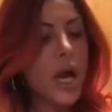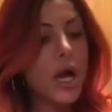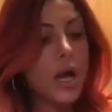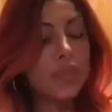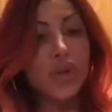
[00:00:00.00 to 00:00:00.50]

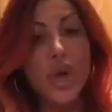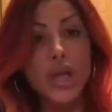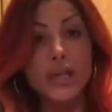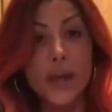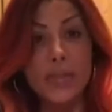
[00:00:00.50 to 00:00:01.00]
Um, they're
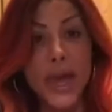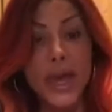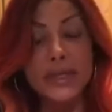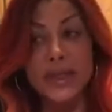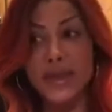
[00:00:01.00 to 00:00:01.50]
called nut
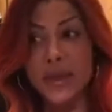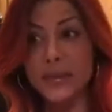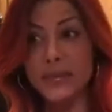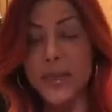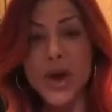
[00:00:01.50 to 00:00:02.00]
bags. I
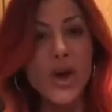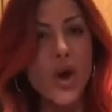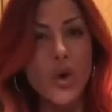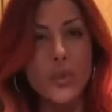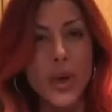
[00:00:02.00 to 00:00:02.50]
think a
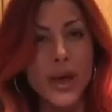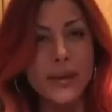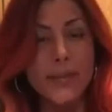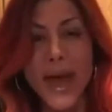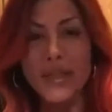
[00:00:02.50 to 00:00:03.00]
Home
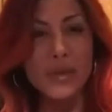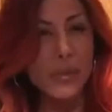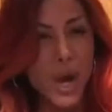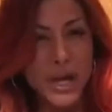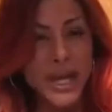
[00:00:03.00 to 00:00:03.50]
uh, Bath
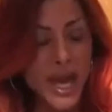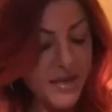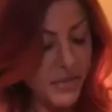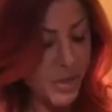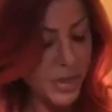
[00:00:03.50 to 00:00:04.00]
and Body
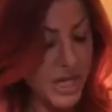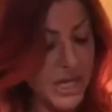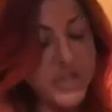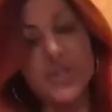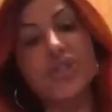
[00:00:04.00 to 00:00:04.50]
have them, any
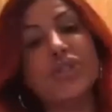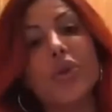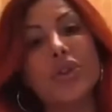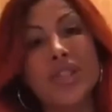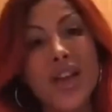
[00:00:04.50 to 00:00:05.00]
kitchen
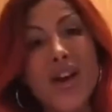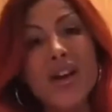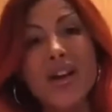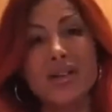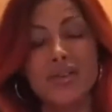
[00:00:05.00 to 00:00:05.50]
stores. They
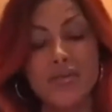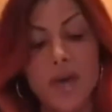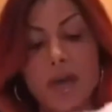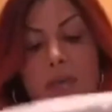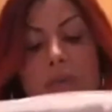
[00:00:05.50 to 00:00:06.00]
are hard to
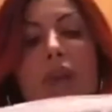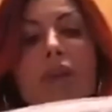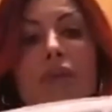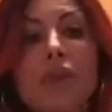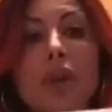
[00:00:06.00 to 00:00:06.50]
find, but
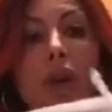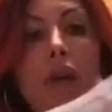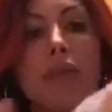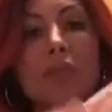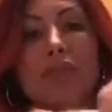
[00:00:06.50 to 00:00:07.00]
if you look
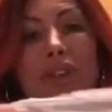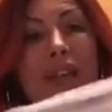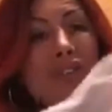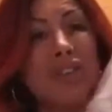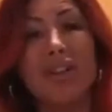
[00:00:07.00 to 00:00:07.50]
on them, they're
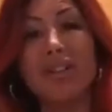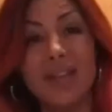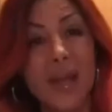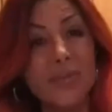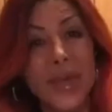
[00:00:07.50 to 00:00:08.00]
actually called
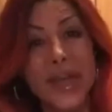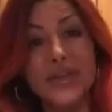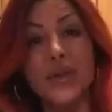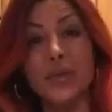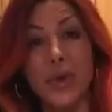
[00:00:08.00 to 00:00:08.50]
nut
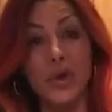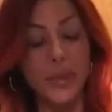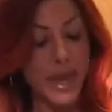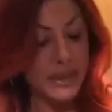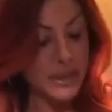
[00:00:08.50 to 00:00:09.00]
bags or milk
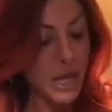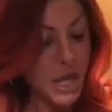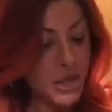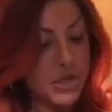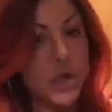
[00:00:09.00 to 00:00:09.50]
bags.
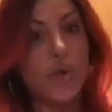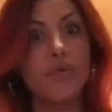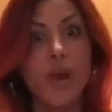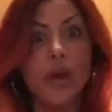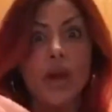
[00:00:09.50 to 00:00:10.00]
So
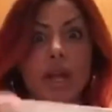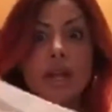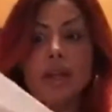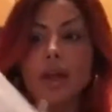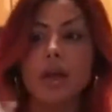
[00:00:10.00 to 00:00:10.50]

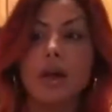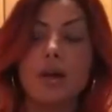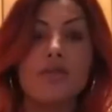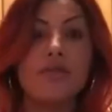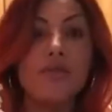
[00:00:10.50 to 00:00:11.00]
very,
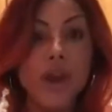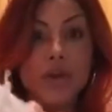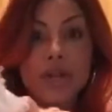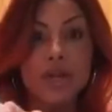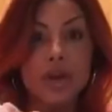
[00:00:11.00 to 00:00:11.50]

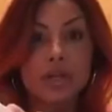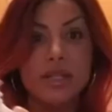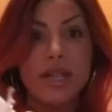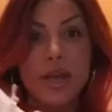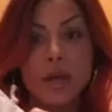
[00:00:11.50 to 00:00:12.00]
very good
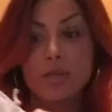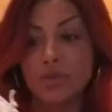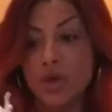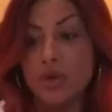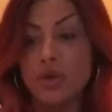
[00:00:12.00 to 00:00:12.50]
to
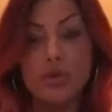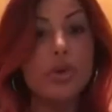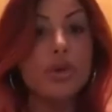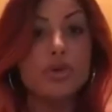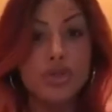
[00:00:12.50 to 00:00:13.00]
help you
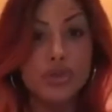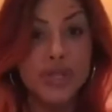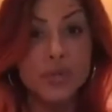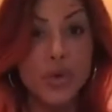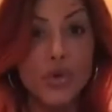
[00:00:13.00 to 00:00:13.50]
through your
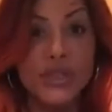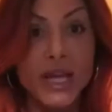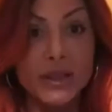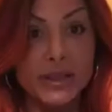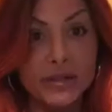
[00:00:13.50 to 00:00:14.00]
juicing
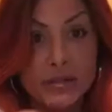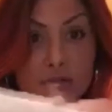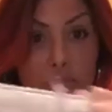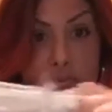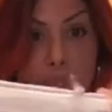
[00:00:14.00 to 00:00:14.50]
process
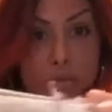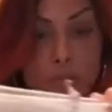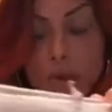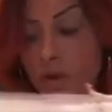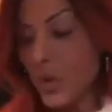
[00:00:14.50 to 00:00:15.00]

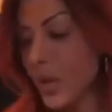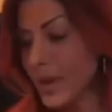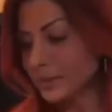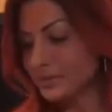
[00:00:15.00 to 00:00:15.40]
101.